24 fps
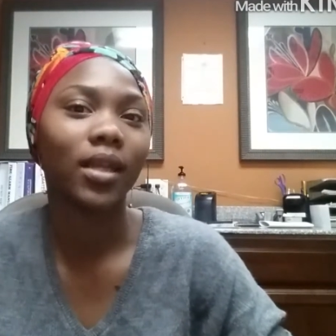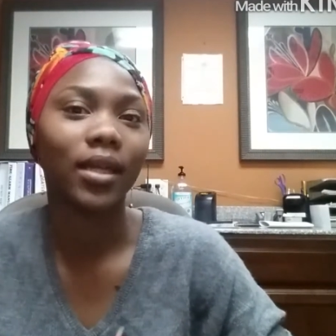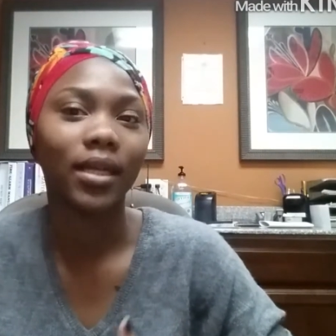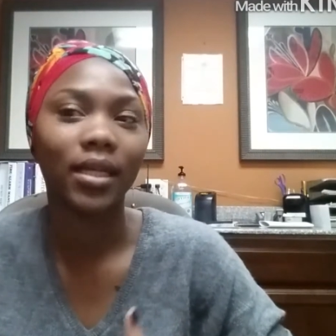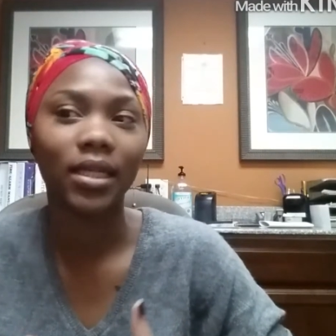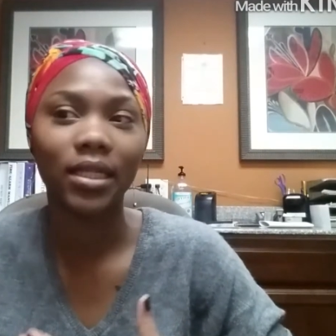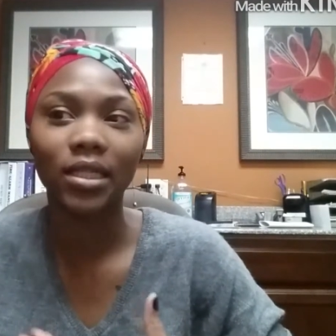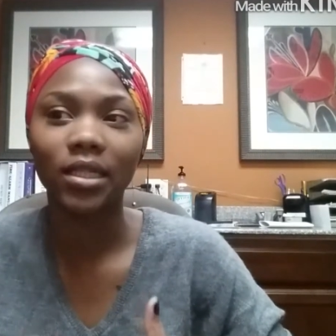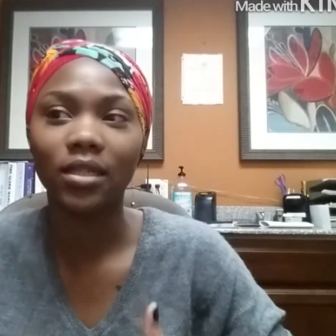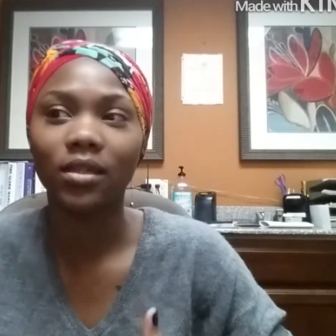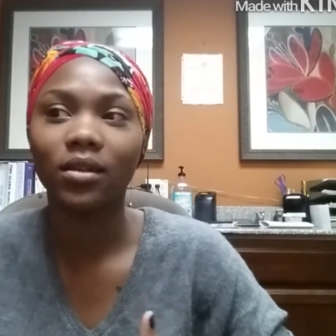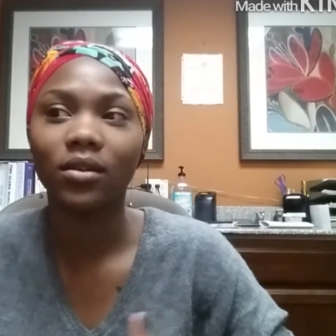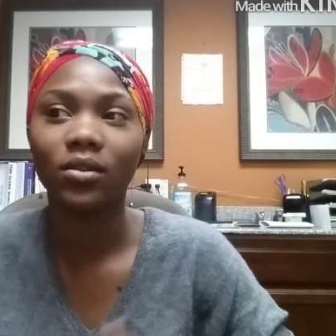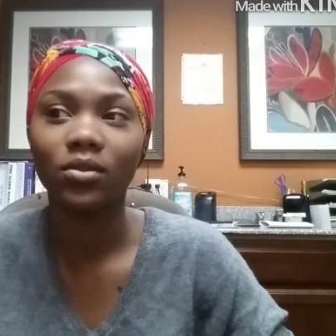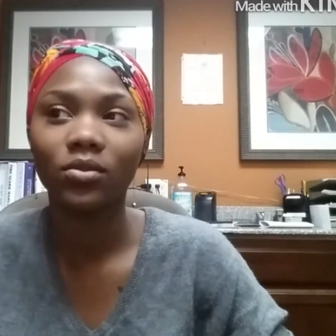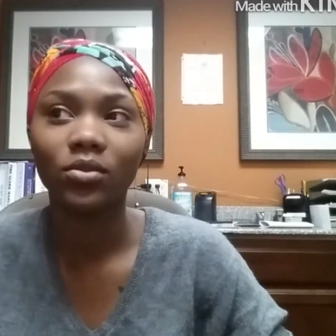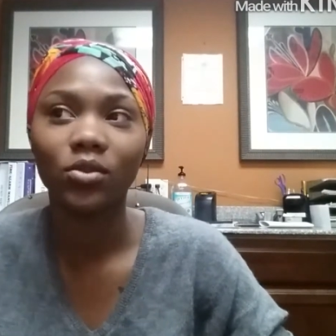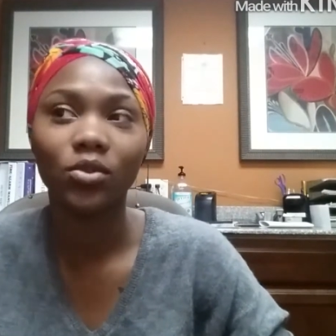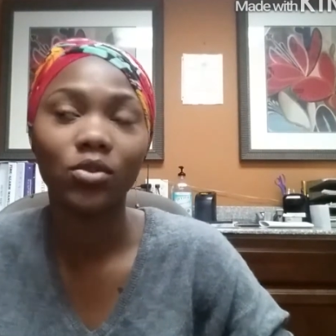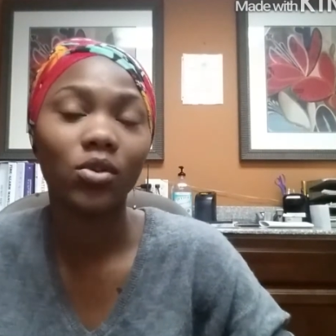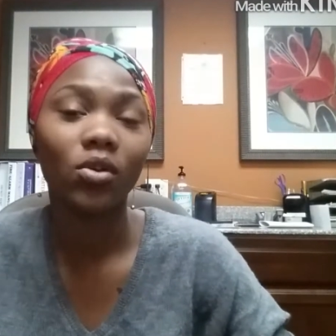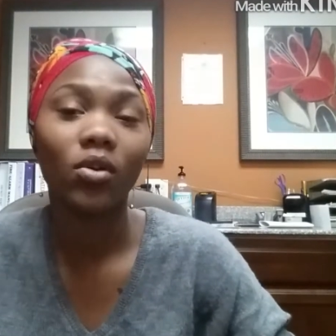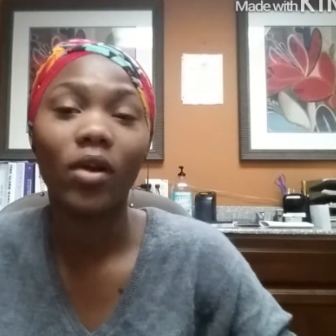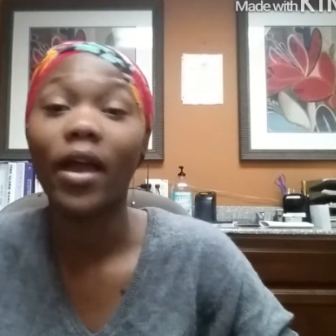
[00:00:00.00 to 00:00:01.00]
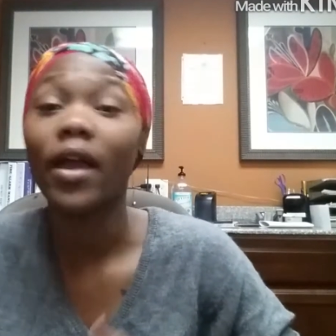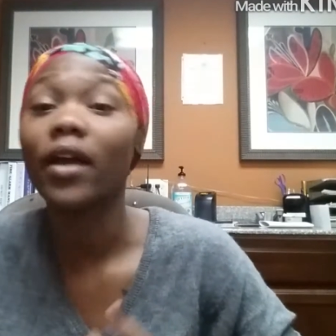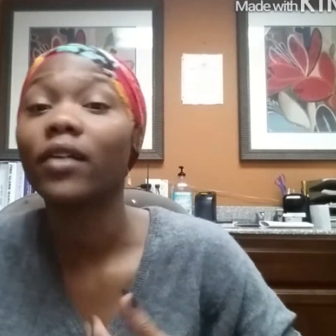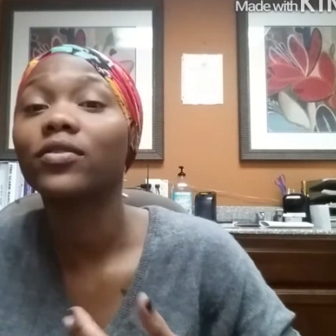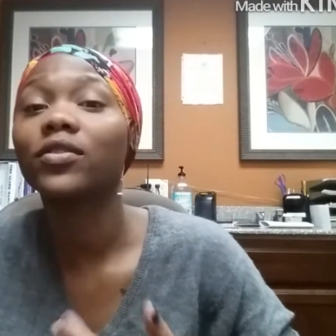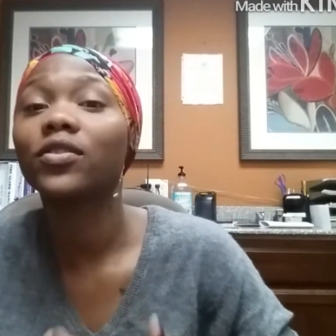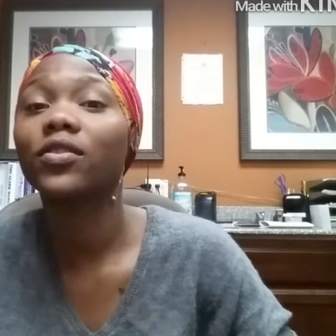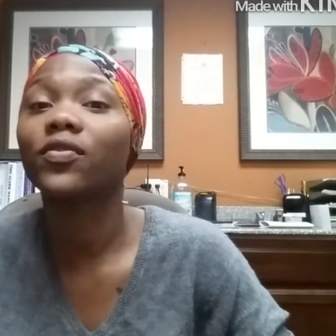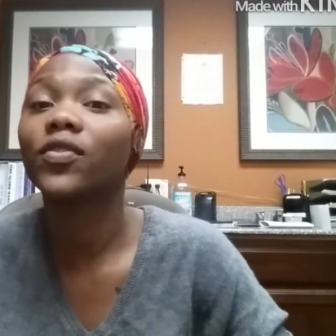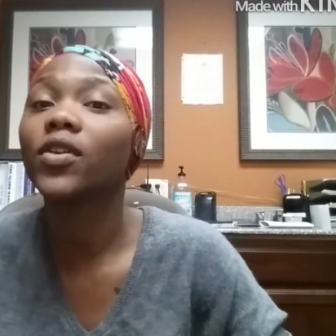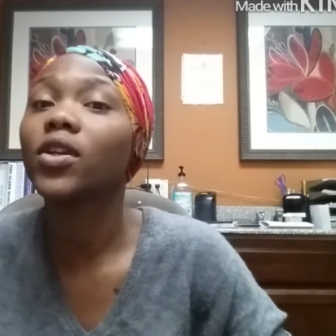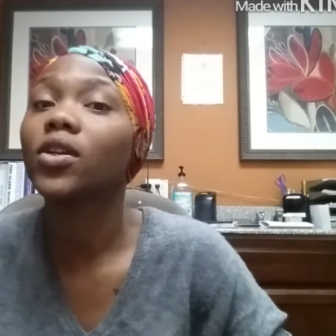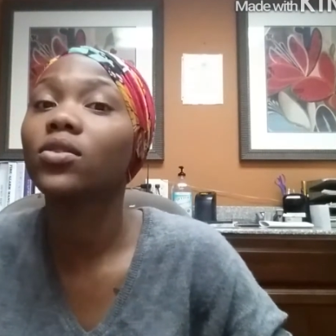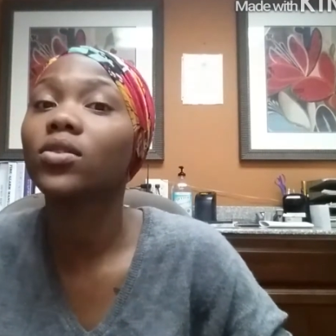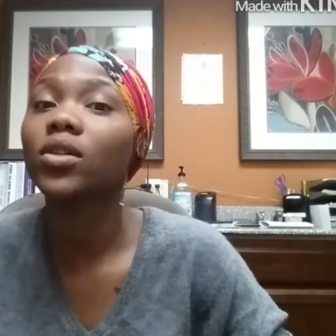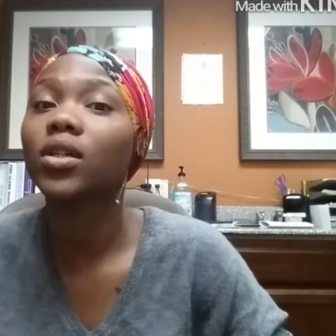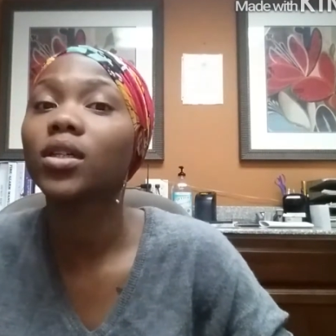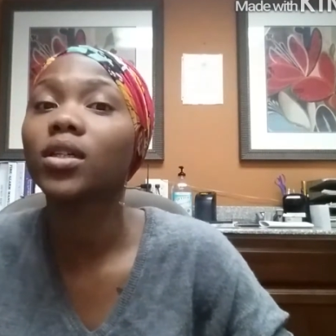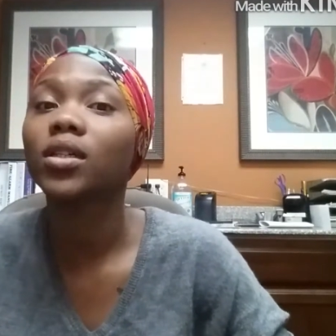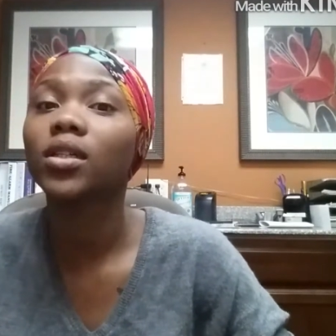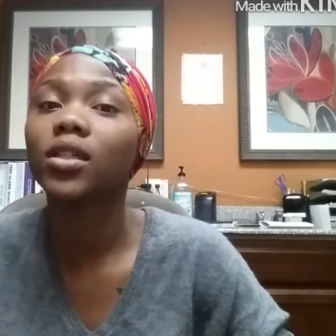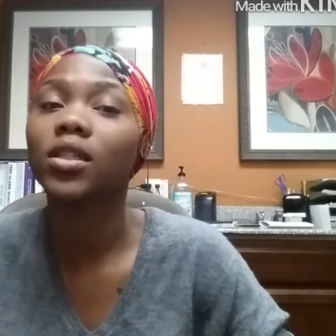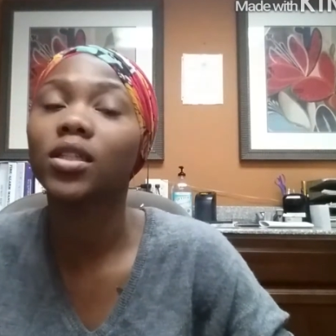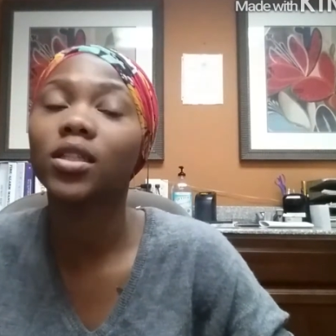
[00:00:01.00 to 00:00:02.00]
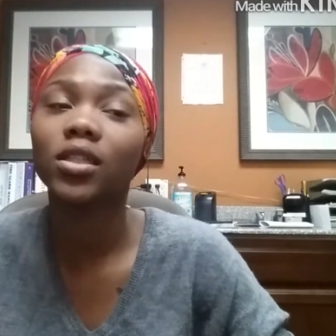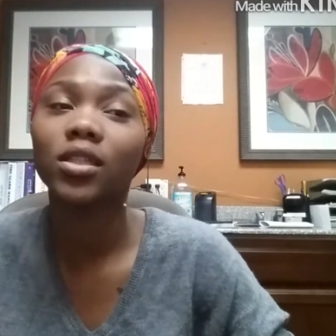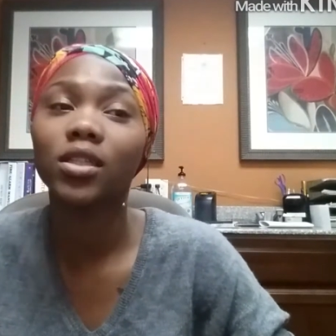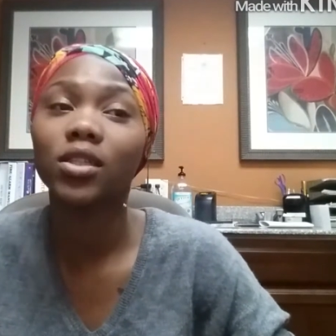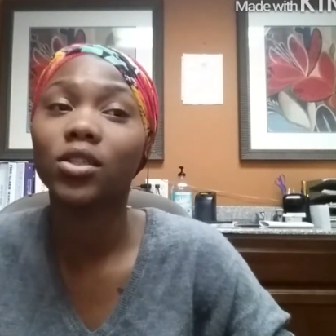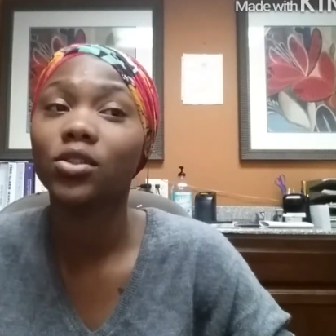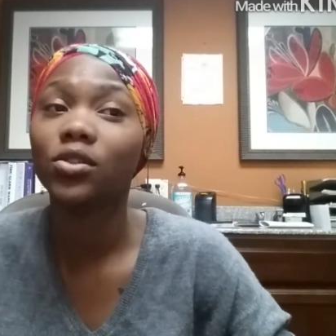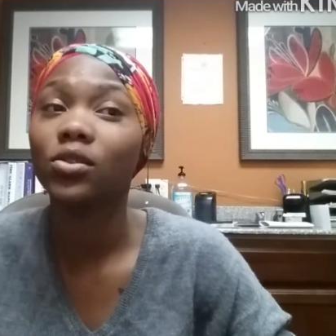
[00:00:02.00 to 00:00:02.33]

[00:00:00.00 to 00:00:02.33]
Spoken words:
Like, you know, you don't have to feel good.